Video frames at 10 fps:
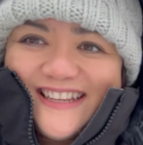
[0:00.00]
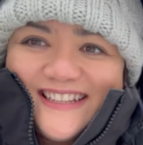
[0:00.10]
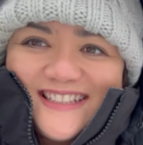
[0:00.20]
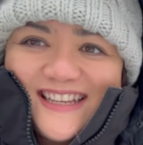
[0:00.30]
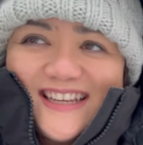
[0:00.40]

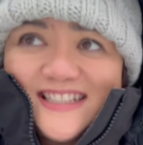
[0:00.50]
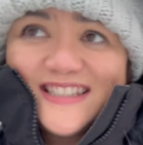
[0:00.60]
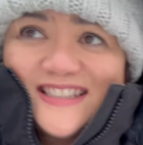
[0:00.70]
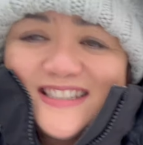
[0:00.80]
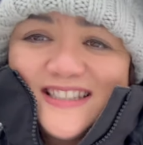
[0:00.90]
It's a
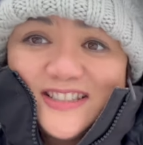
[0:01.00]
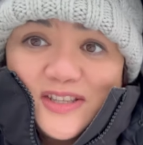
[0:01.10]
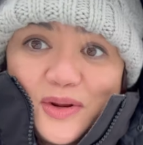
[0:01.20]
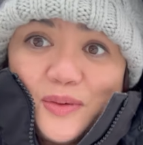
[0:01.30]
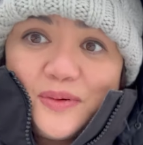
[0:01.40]

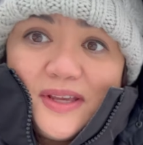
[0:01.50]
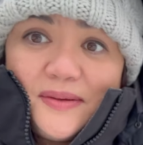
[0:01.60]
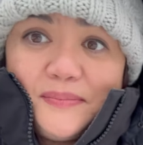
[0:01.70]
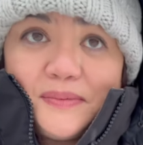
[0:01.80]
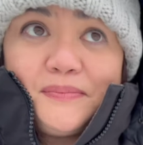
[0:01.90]
snowy
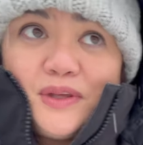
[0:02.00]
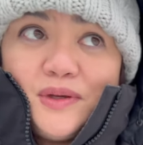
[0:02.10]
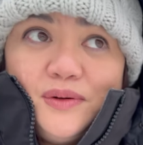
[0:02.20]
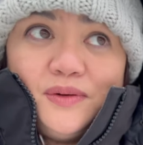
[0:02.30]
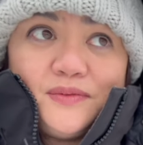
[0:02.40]
but
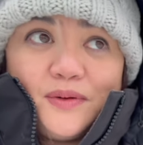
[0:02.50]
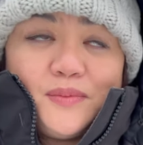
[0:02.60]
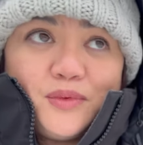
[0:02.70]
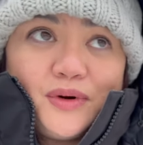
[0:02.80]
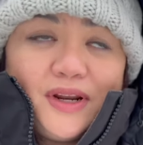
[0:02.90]
beautiful
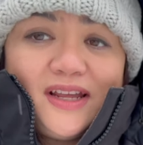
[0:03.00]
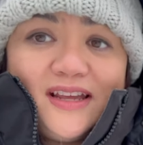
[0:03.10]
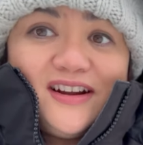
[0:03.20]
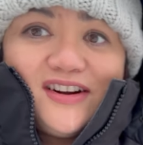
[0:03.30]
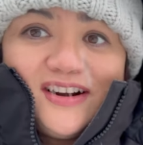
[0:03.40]
morning
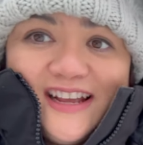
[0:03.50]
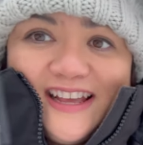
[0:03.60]
here,